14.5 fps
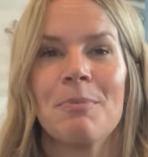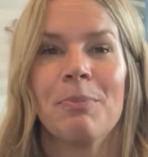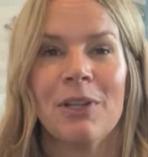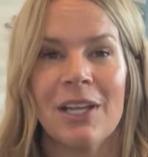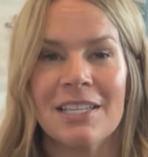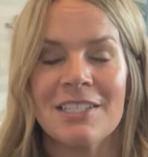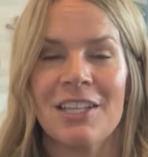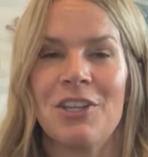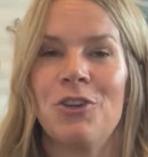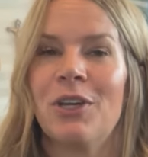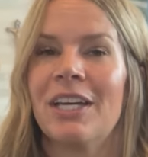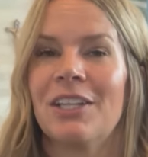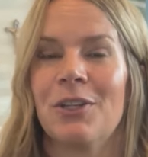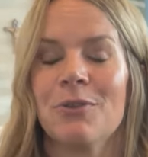Plus then you
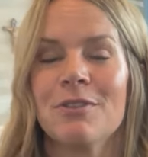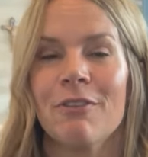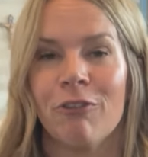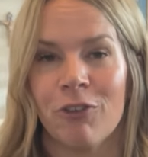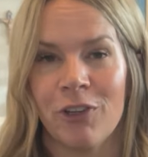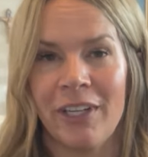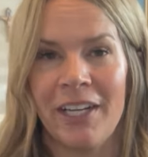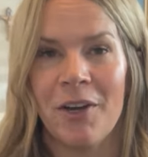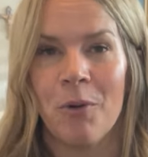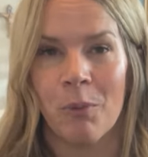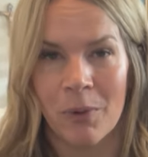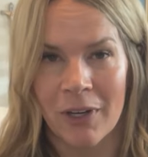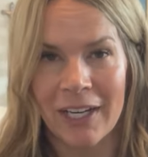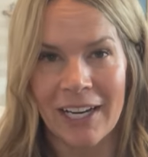get those free
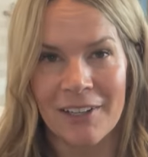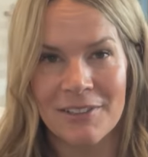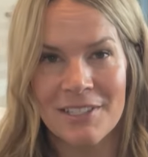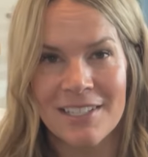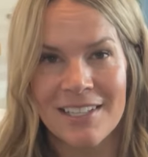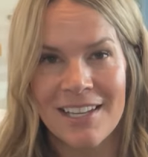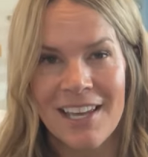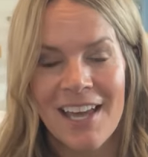workouts.